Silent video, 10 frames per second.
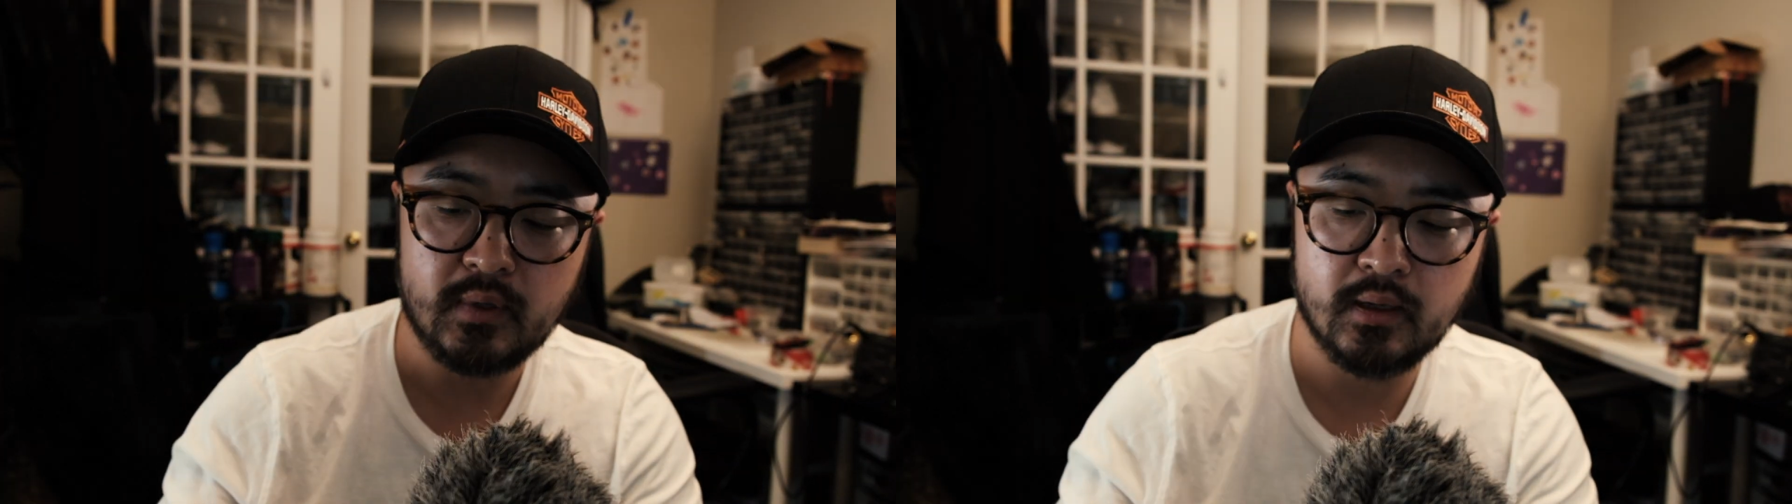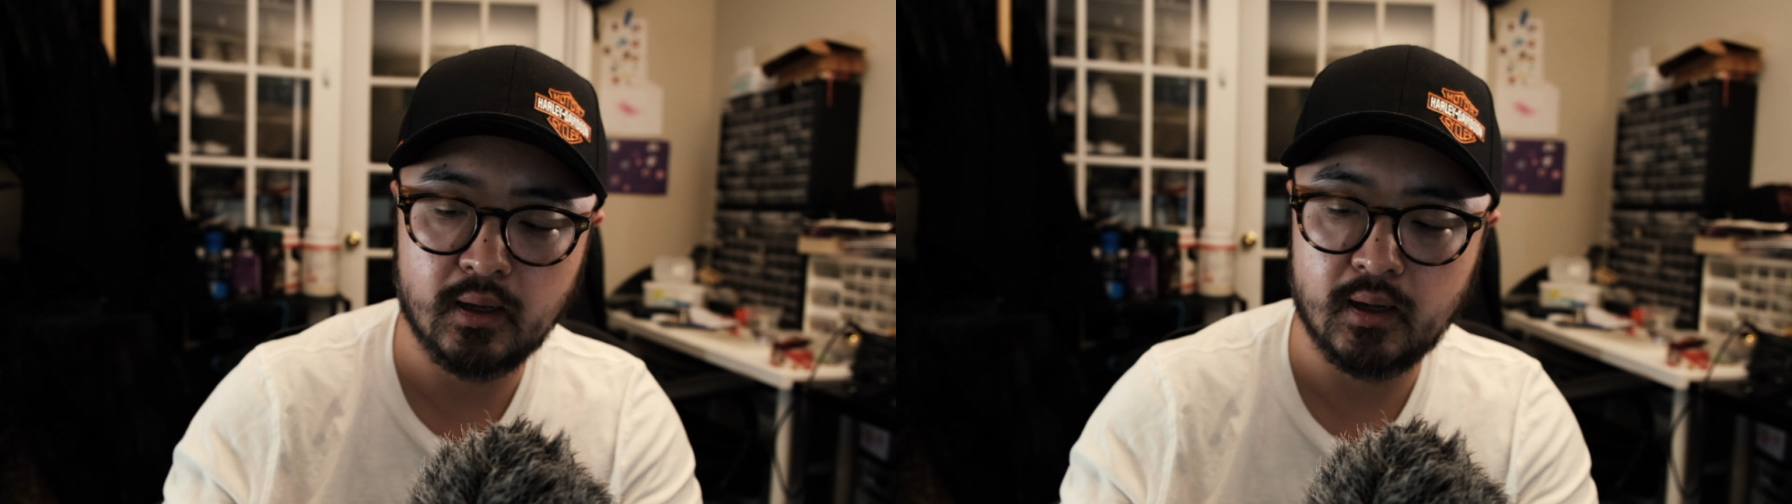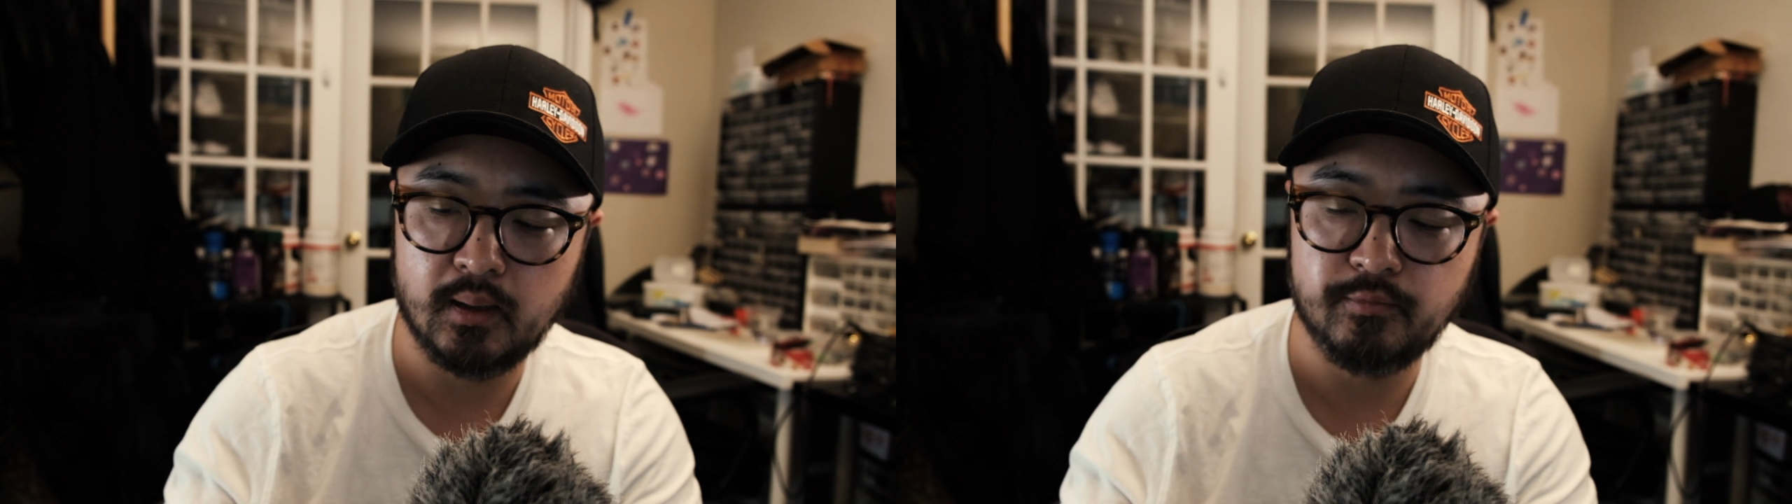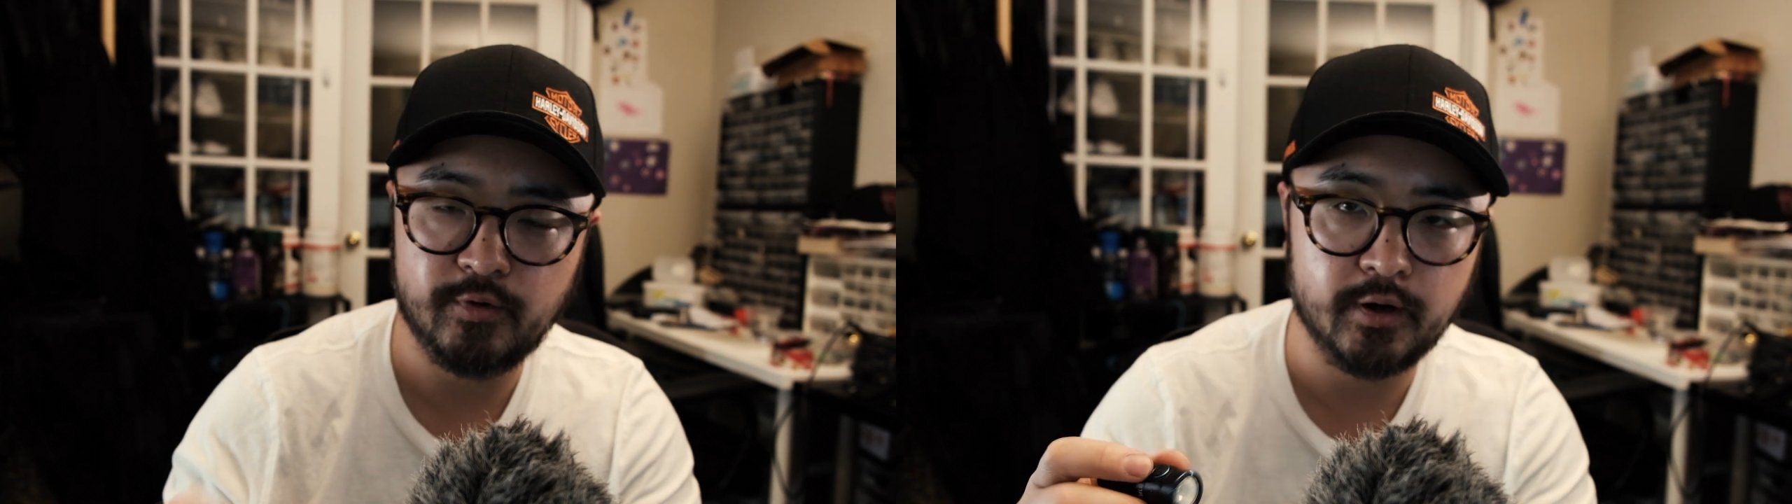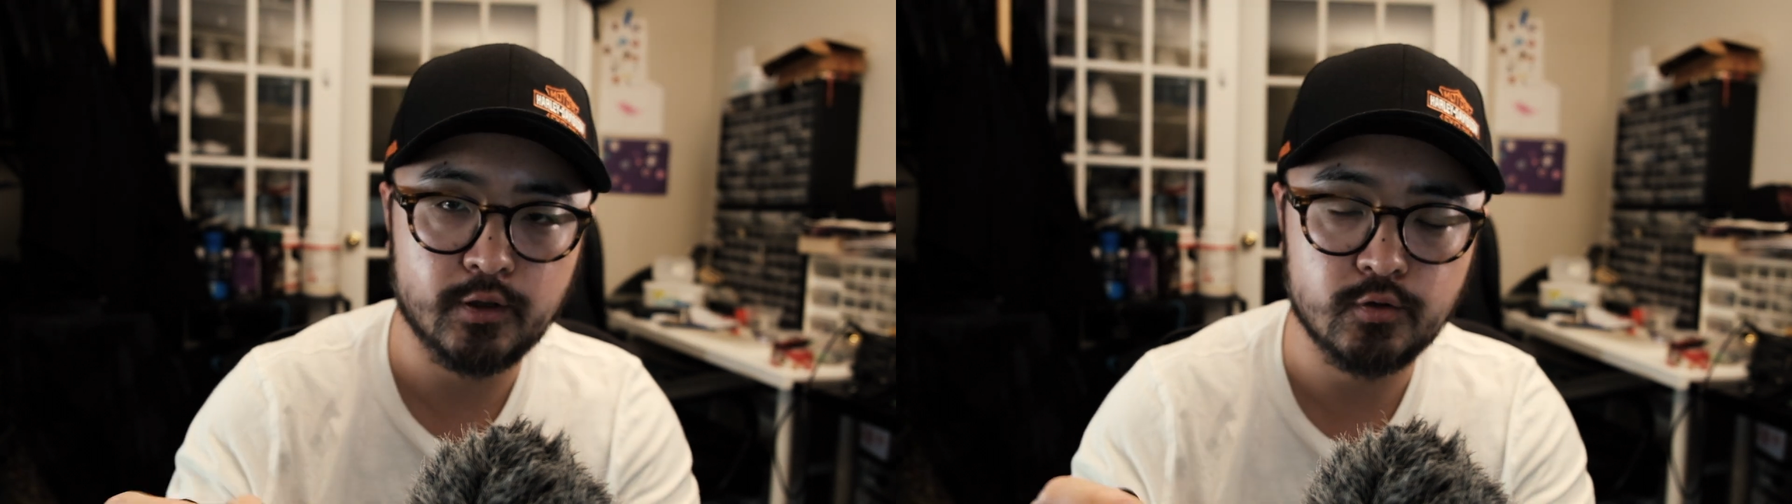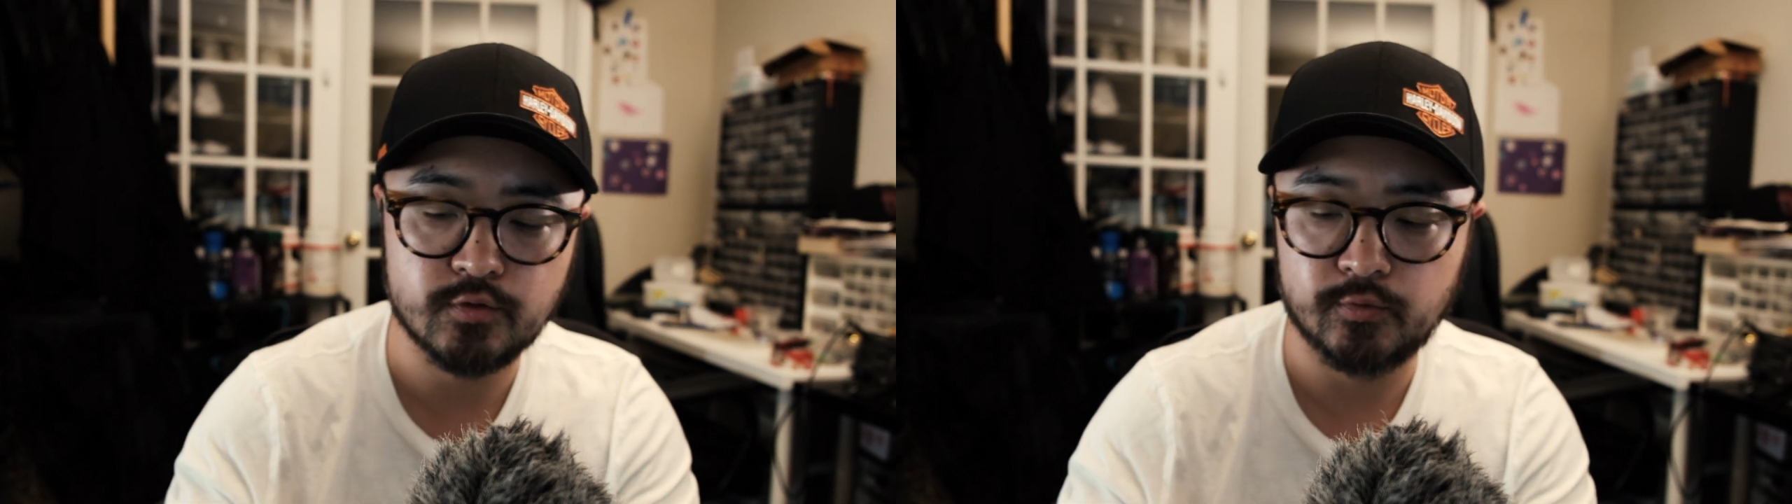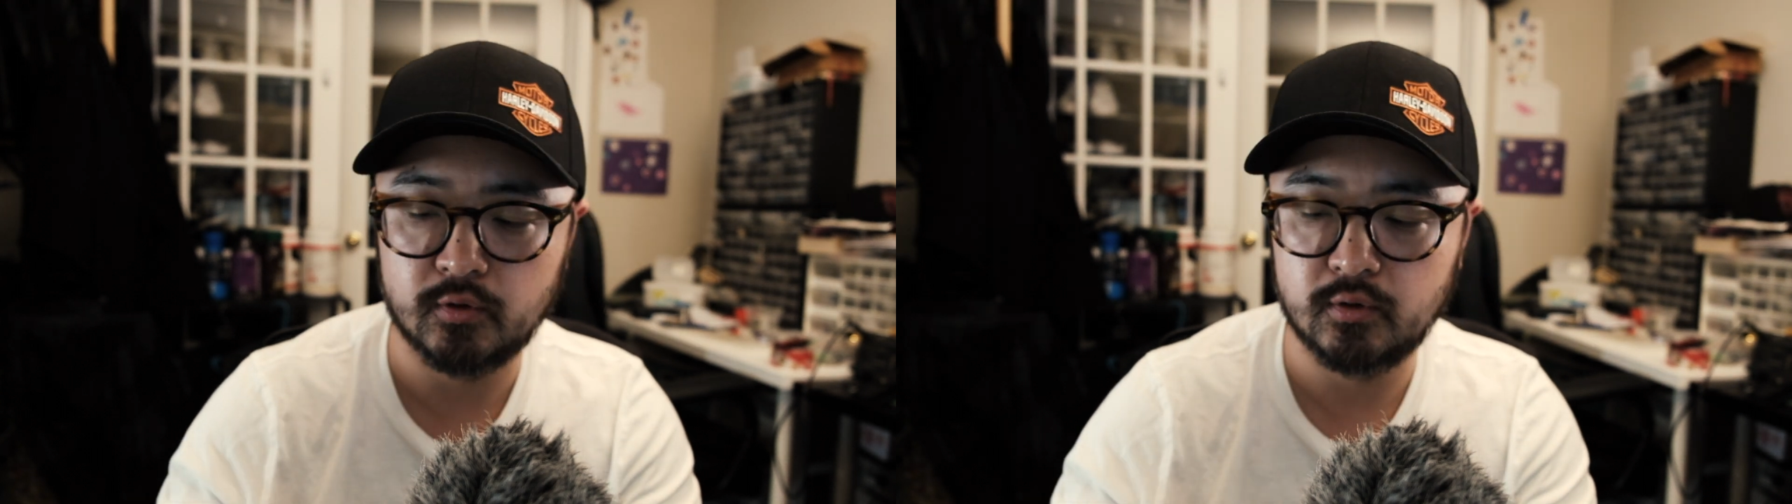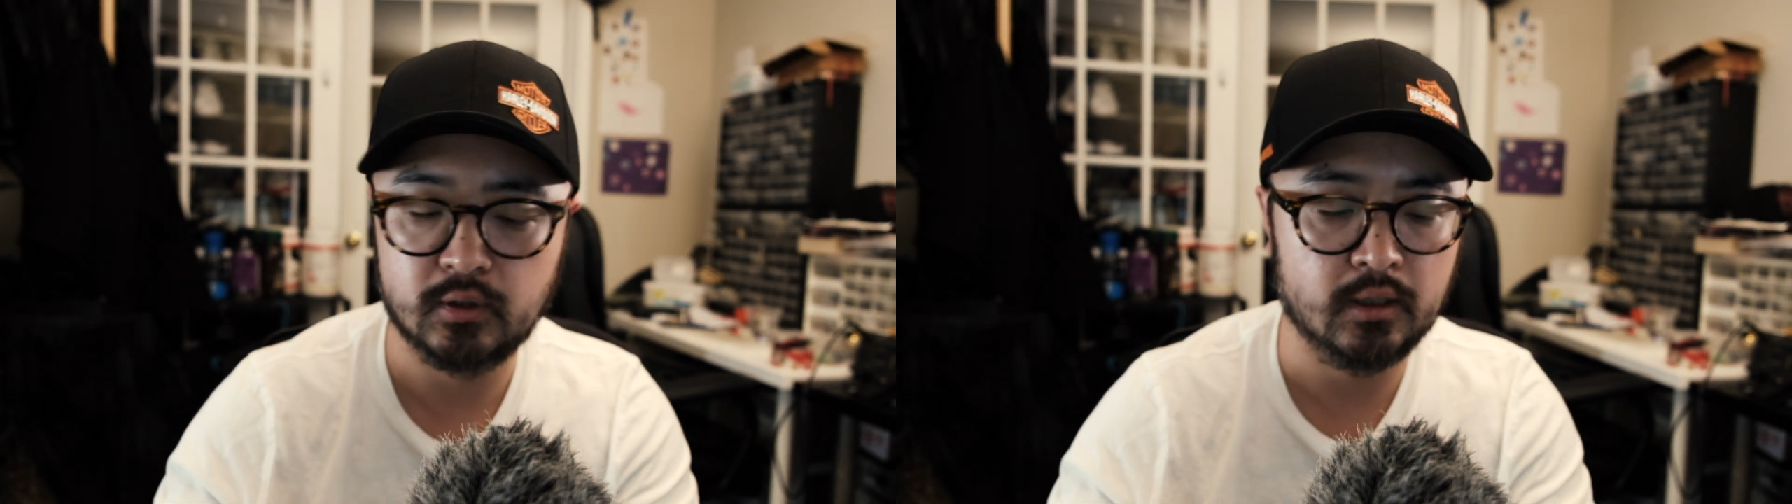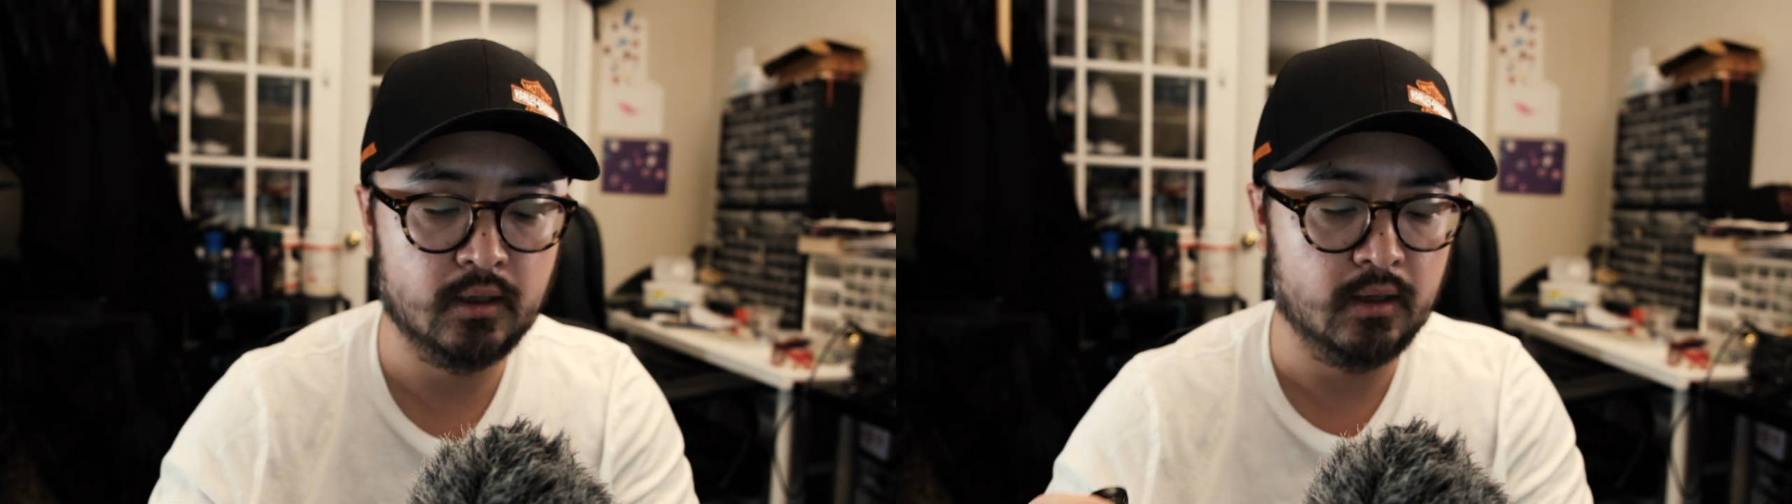very useful.